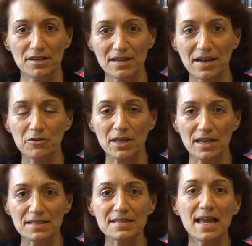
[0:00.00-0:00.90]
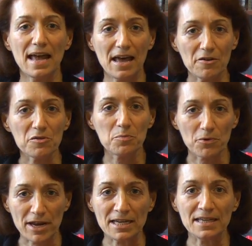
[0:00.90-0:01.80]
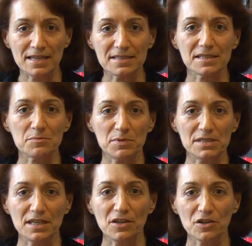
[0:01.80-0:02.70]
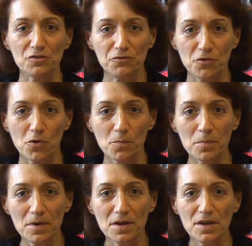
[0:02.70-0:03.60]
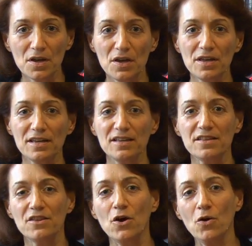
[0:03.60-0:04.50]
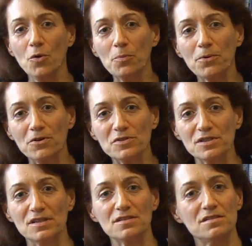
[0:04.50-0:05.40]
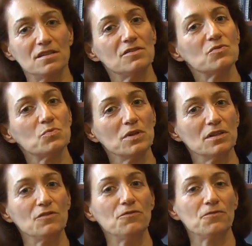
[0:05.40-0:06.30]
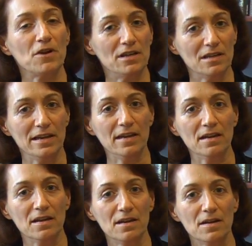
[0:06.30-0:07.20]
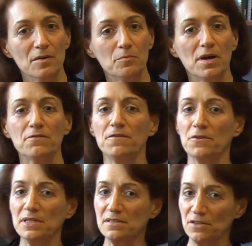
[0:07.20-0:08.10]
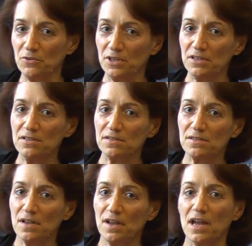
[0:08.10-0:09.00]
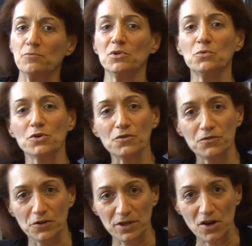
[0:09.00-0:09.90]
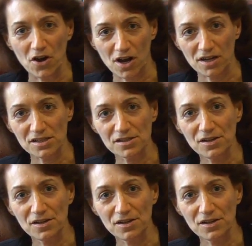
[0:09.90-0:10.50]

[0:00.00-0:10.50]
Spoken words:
In our case, how the brain gets its particular form. The whole process is really friendly, but very serious, and we work very hard.